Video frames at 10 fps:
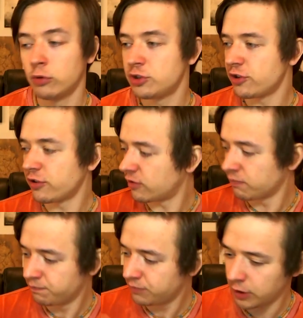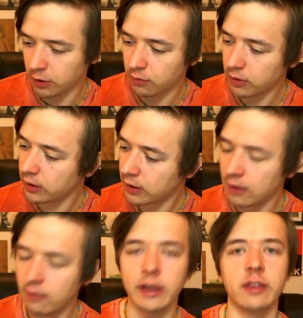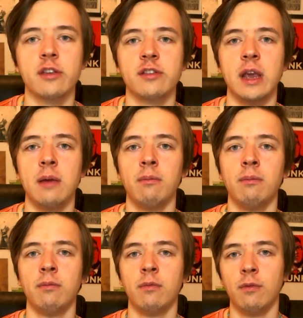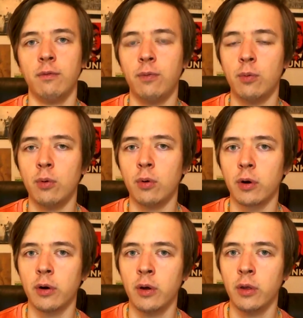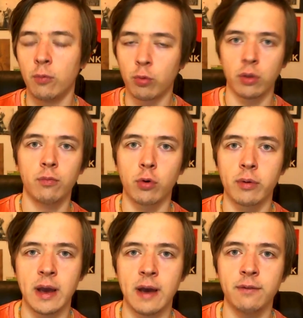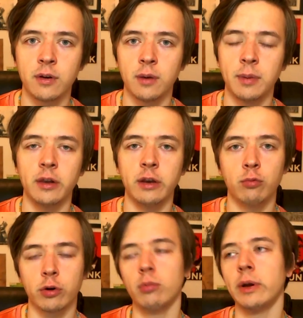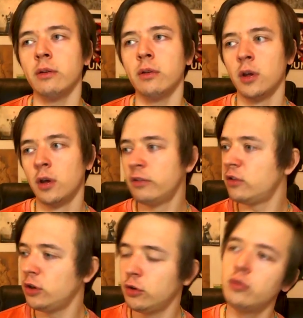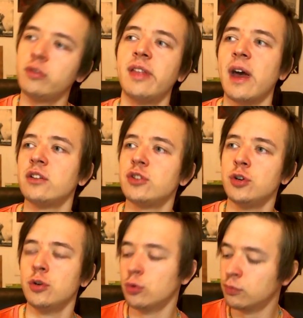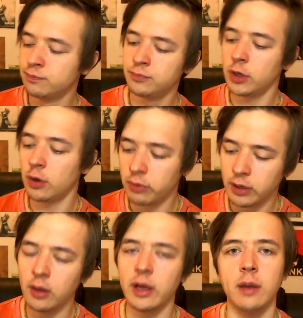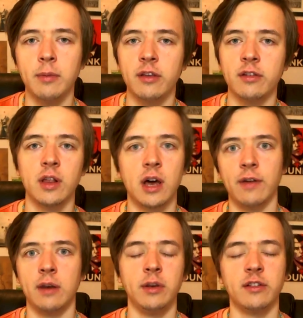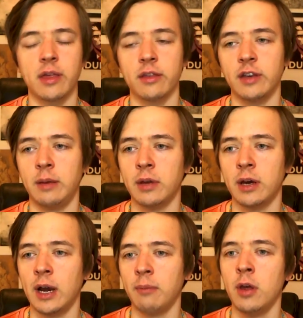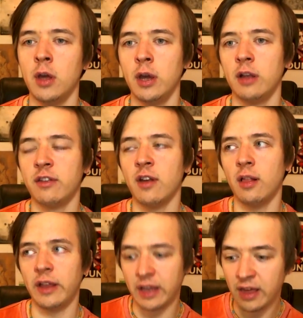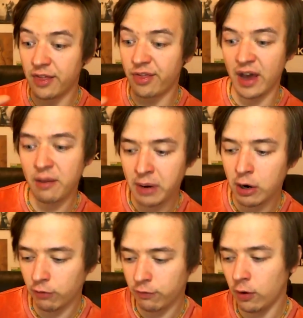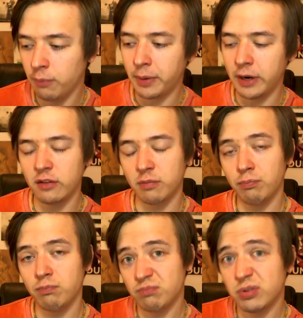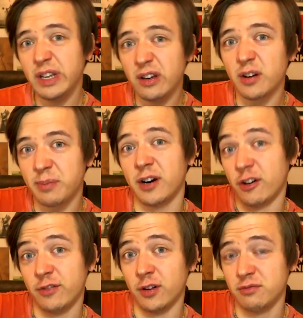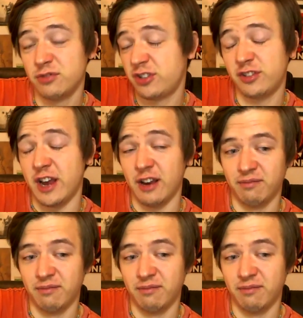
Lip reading: which is, you know, kind of like the same for the World of Warcraft ability Whirlwind. So you use that to, you know, kill enemies, a lot of enemies at the same time. It's not like that powerful, but it's pretty darn powerful, just saying.